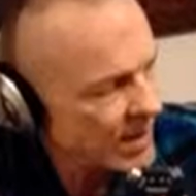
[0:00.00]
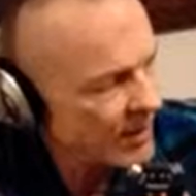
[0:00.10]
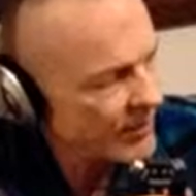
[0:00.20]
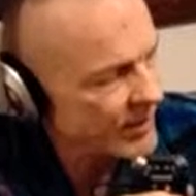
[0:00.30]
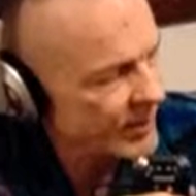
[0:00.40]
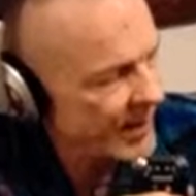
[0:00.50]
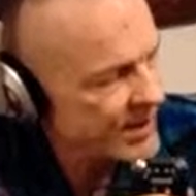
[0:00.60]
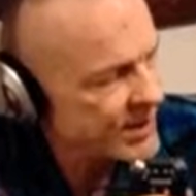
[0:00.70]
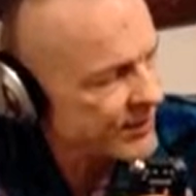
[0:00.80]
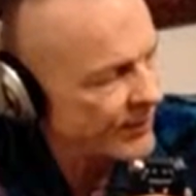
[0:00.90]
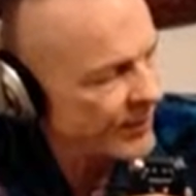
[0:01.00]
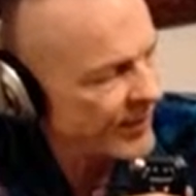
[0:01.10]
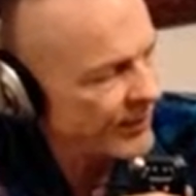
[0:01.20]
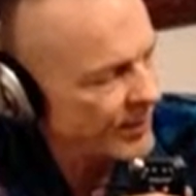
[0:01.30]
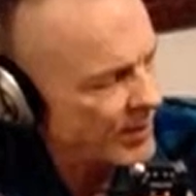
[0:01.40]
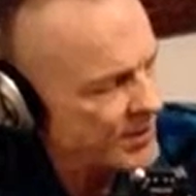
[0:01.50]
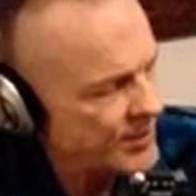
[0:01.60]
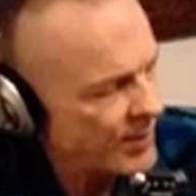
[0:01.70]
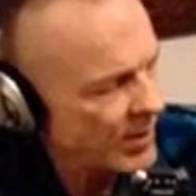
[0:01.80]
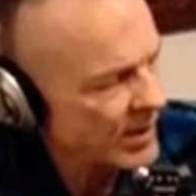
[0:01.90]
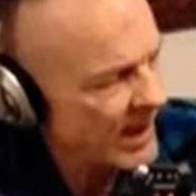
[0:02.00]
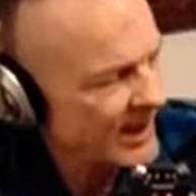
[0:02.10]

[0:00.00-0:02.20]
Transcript: cover the bases for me for the most part.